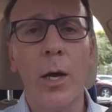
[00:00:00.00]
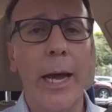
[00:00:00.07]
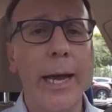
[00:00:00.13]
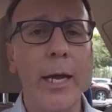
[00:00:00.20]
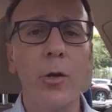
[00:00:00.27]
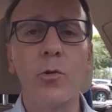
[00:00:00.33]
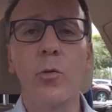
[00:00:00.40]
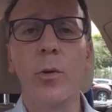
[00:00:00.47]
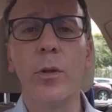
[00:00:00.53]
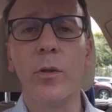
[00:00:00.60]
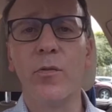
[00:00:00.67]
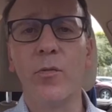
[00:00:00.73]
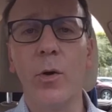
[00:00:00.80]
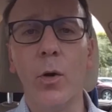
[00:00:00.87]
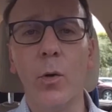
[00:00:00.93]
answering
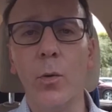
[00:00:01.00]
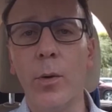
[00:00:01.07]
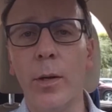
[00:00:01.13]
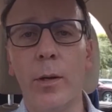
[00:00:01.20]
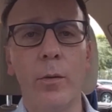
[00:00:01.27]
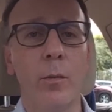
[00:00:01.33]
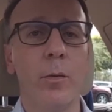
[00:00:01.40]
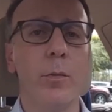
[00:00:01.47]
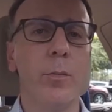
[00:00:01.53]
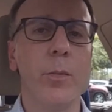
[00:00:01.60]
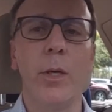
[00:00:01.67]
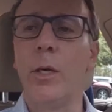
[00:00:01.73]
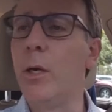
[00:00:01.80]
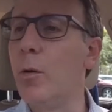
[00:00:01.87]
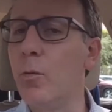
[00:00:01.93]
the phone and
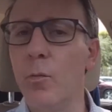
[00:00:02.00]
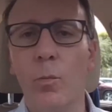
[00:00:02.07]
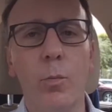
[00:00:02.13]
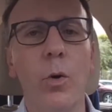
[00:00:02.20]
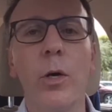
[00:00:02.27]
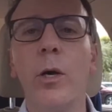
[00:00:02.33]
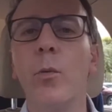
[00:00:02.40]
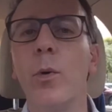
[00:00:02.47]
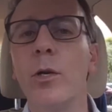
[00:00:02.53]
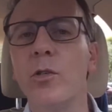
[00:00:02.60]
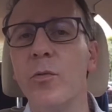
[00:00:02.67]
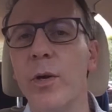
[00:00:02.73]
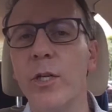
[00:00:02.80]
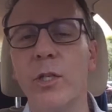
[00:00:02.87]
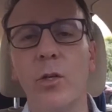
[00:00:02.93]
you know, booking
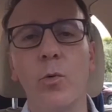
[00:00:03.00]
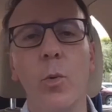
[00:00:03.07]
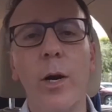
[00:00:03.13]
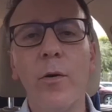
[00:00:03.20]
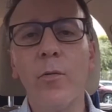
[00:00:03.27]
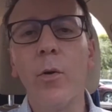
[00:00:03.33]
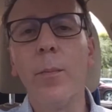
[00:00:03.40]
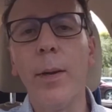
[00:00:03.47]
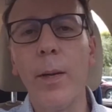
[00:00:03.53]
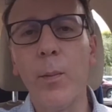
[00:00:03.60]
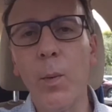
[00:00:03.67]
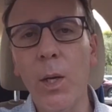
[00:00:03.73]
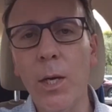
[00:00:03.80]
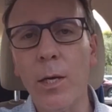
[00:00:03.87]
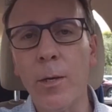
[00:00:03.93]
reservations, whatever it may
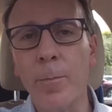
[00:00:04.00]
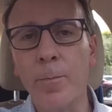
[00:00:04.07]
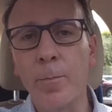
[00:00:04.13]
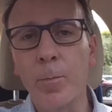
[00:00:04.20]
be,